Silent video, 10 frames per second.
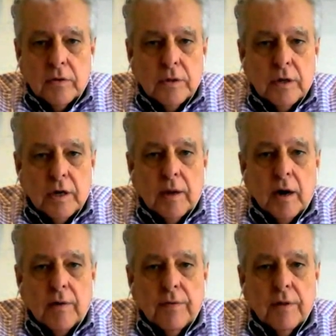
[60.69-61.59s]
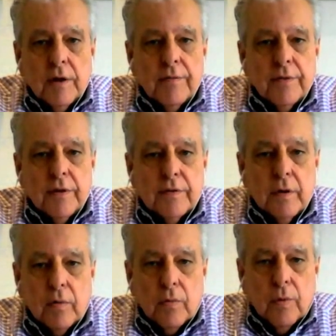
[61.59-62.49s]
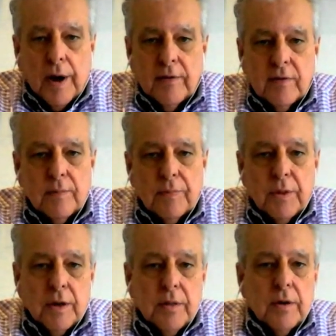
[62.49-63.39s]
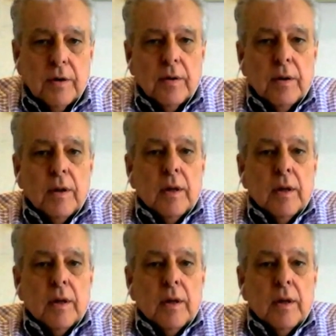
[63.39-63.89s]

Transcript: you need to be careful of is don't write something in there